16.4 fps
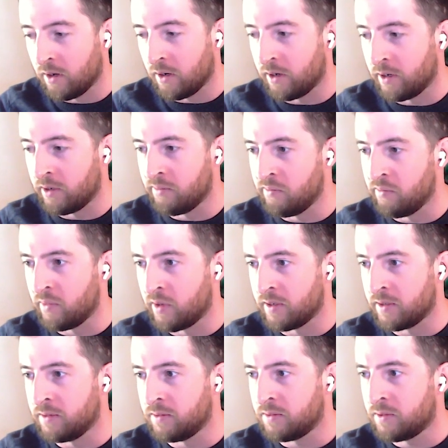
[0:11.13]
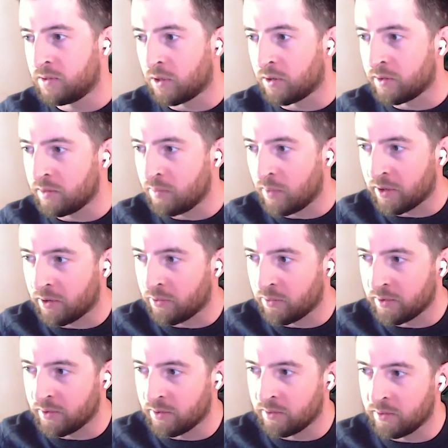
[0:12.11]
Um, I started my
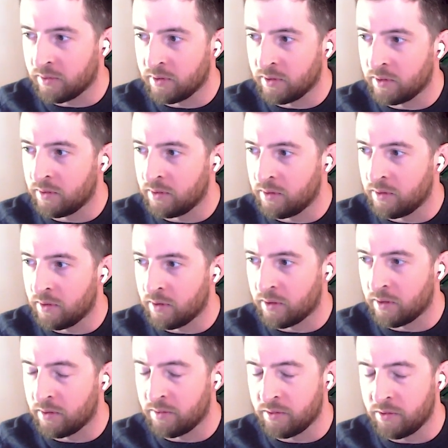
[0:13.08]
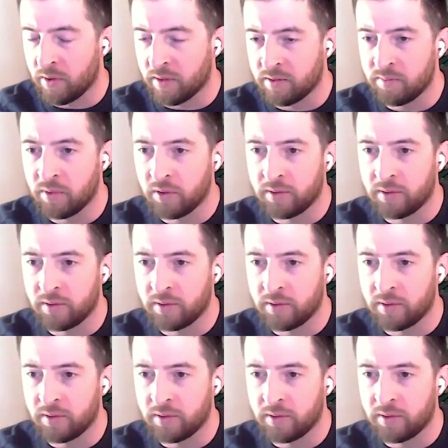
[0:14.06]
career in uh, the U.S.